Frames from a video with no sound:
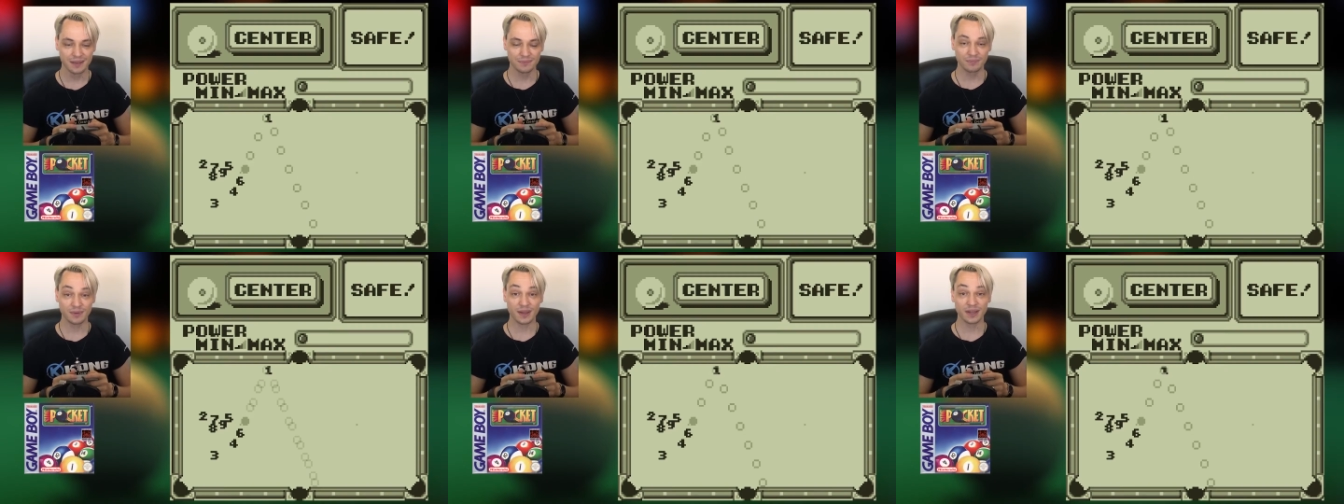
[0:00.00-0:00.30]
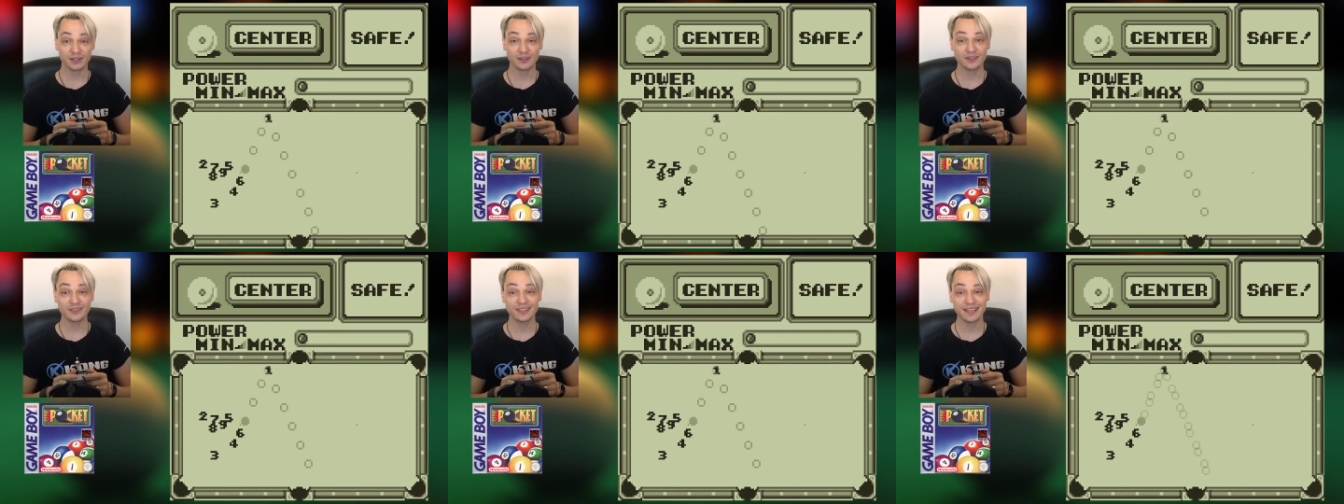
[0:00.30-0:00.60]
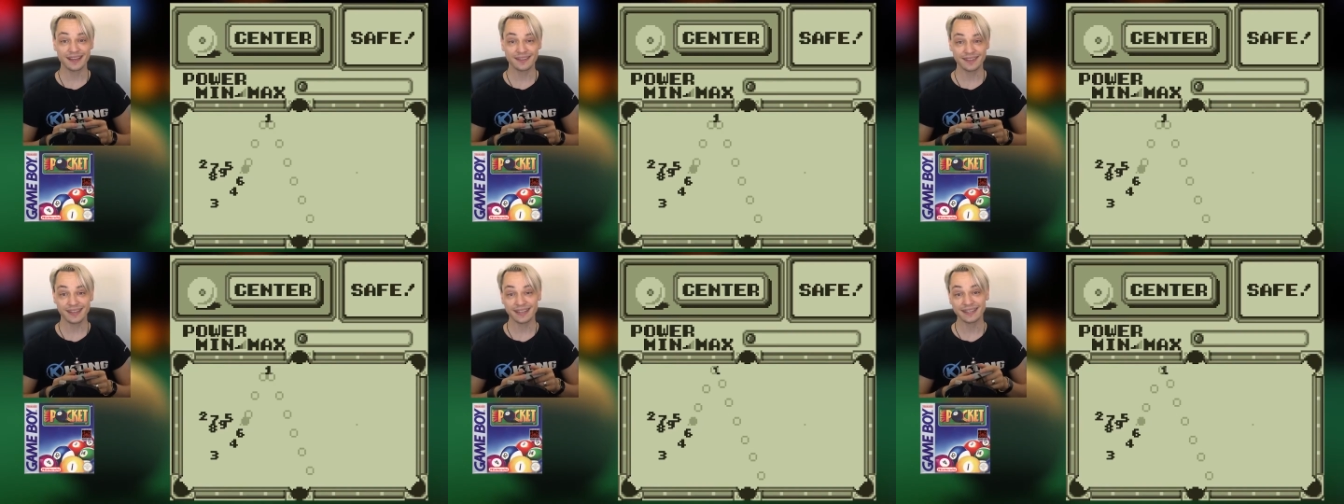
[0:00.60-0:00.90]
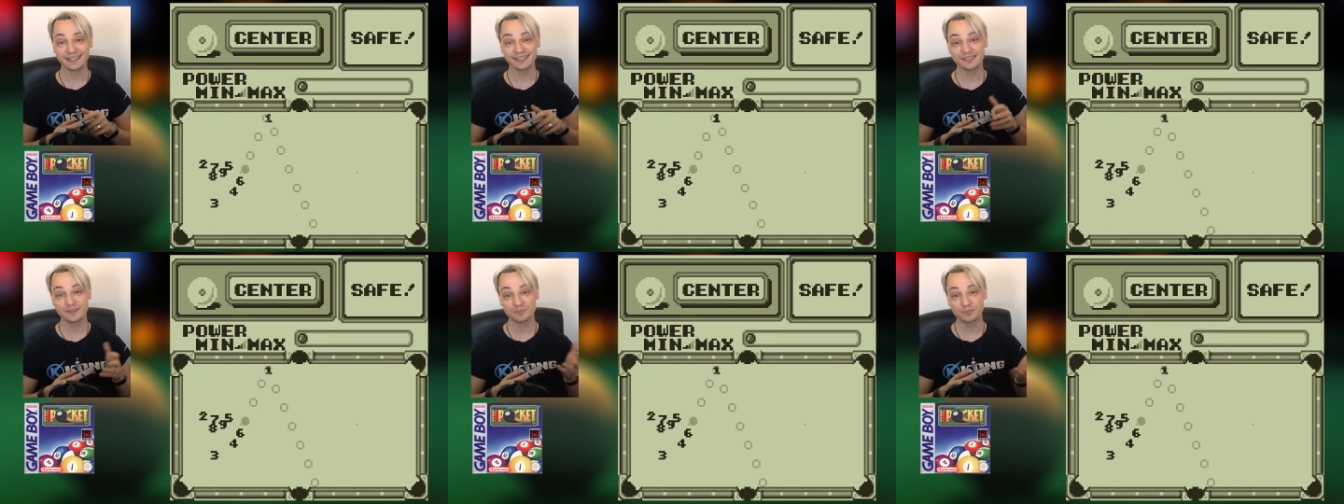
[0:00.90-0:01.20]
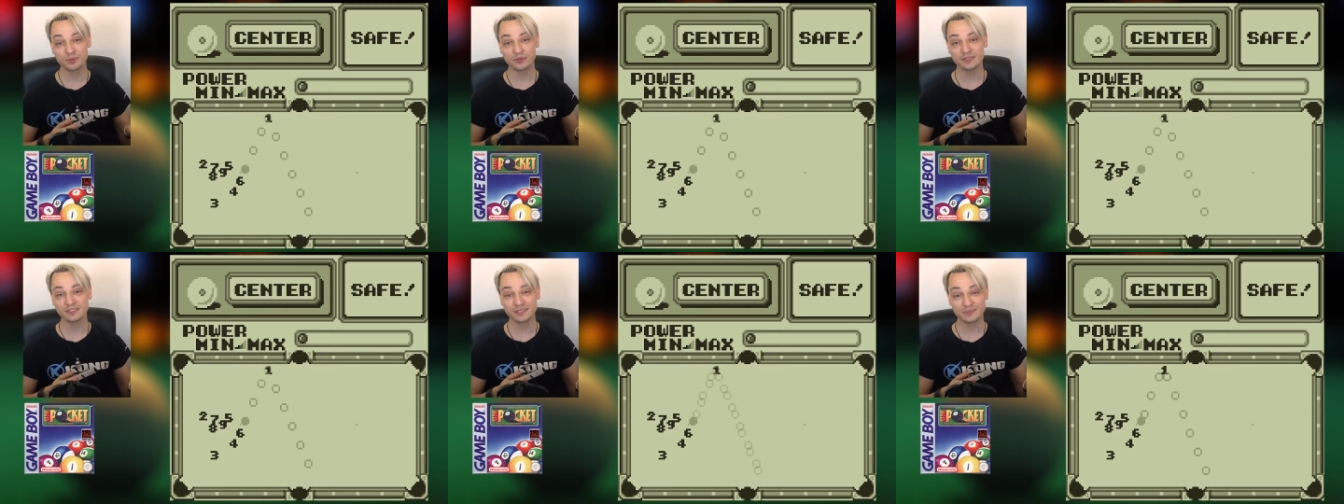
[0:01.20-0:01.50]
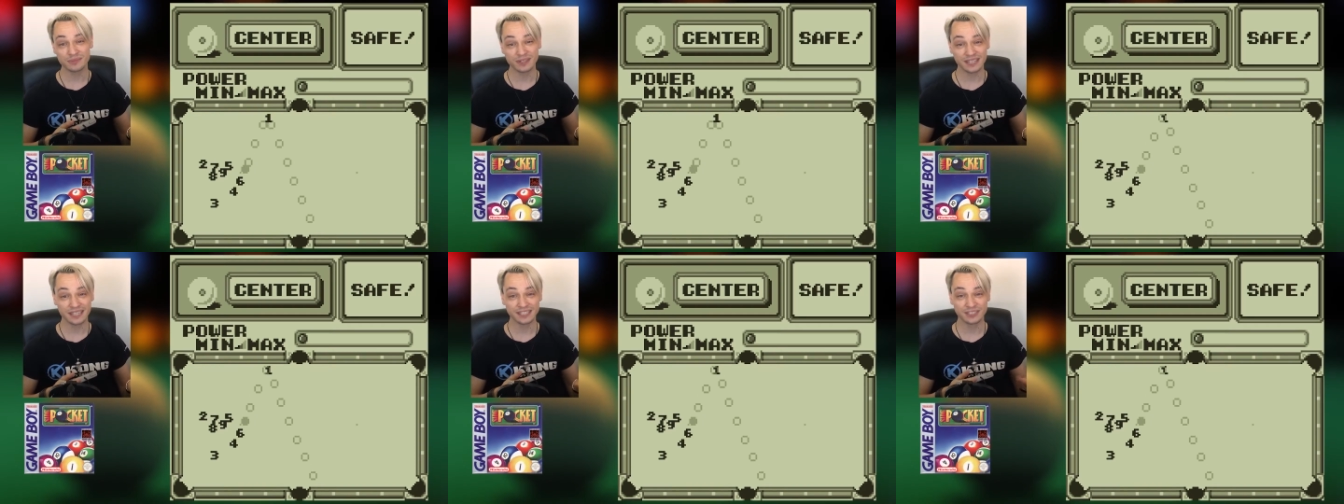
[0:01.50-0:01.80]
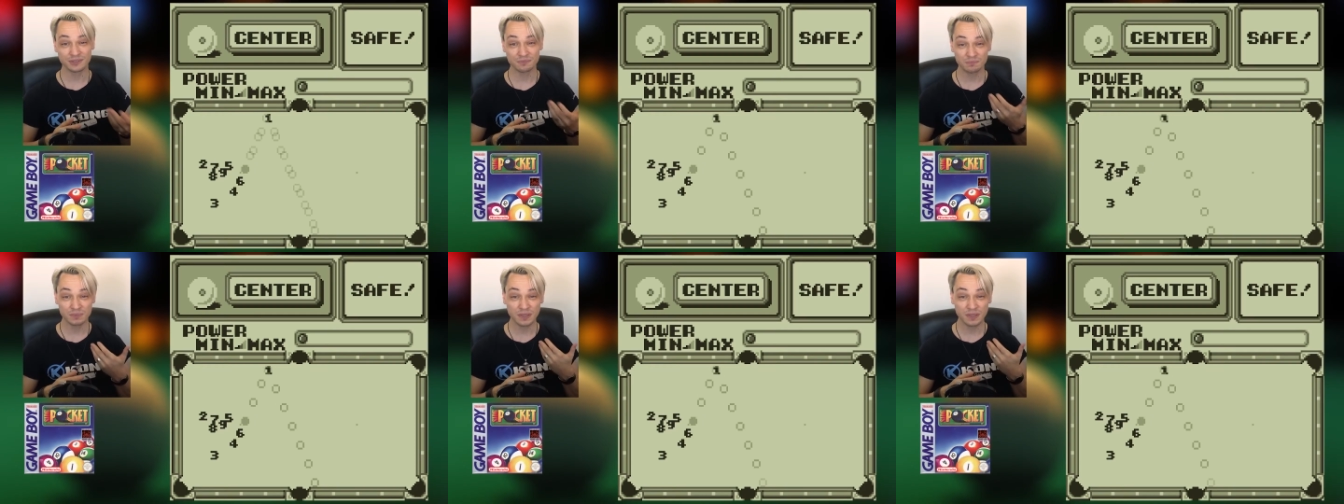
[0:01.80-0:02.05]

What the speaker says: But on the other hand, it's a pool simulation.